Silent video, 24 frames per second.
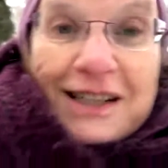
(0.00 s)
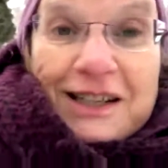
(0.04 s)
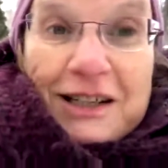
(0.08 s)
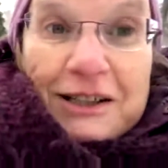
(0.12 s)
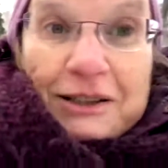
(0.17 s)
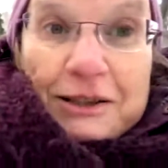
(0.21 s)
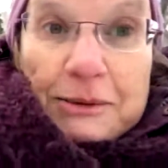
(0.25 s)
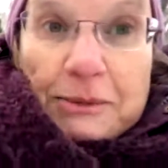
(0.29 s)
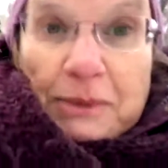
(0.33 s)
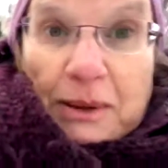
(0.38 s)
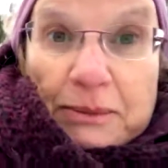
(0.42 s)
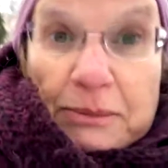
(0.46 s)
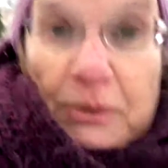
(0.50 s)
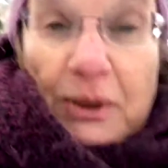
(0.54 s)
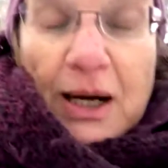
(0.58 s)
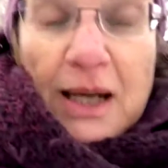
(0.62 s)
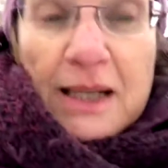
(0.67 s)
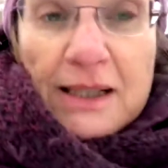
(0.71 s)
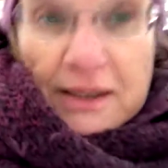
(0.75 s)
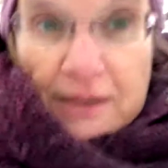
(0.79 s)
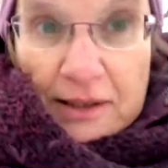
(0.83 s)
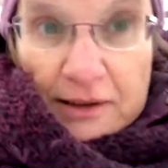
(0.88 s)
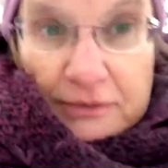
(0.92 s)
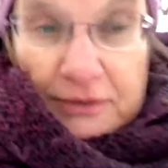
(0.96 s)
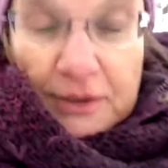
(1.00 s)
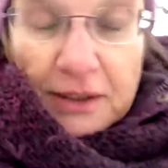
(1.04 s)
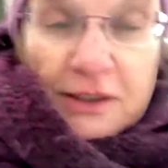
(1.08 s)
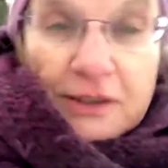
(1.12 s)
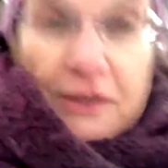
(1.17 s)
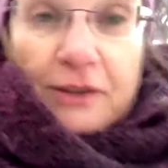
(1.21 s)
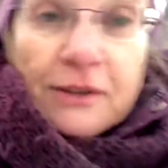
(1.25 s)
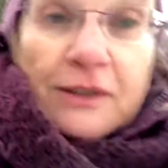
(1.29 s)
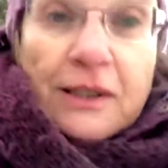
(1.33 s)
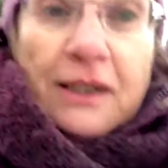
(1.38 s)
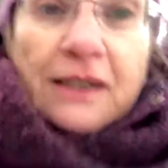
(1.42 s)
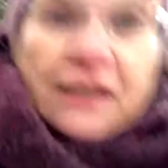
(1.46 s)
Remember, I love
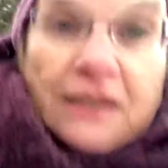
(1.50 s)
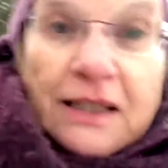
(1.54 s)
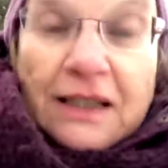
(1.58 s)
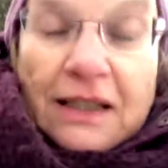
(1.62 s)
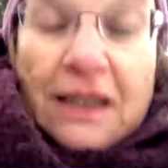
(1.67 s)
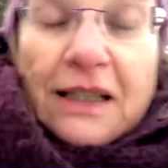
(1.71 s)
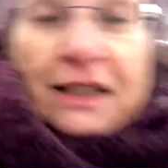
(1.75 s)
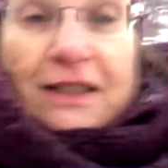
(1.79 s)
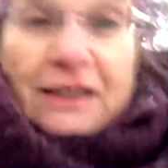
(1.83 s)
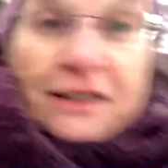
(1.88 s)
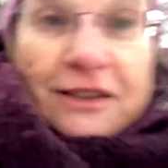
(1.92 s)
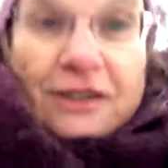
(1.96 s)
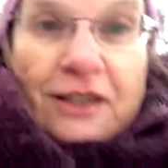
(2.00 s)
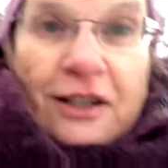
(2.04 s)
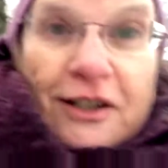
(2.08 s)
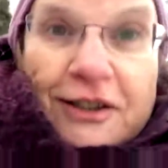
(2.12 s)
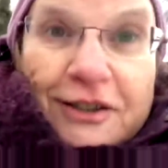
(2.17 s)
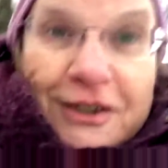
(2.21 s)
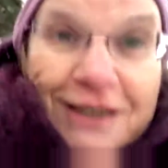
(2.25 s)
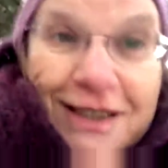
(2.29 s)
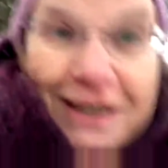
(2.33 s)
you. Talk to you